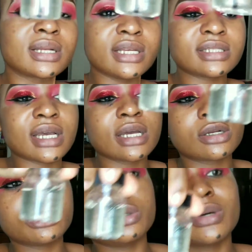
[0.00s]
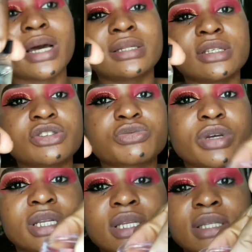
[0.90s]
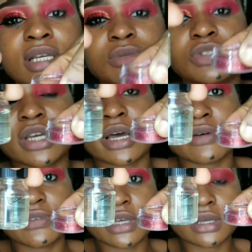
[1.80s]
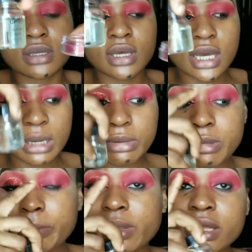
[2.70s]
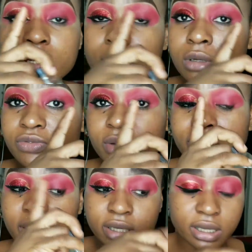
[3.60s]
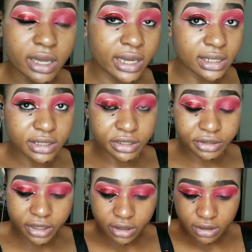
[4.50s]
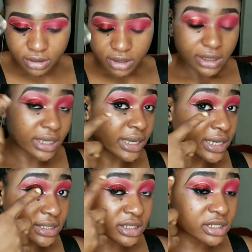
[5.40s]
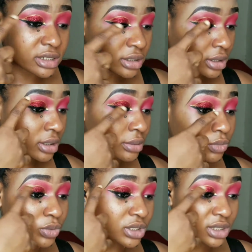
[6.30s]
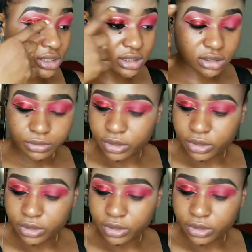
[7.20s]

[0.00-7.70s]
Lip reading: glitter glue and this red glitters which I have here, and I'm going to be applying it all over my eyelid area like I did with this